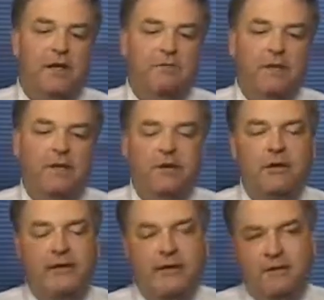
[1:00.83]
we
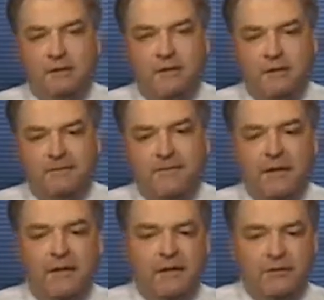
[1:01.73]
look at the
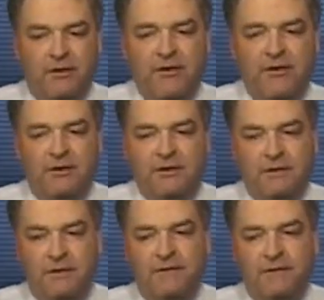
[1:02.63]
trendiness
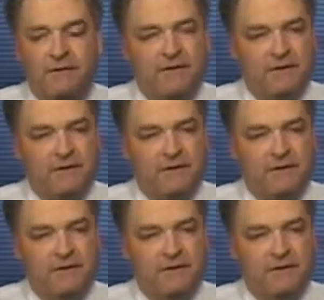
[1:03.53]
of the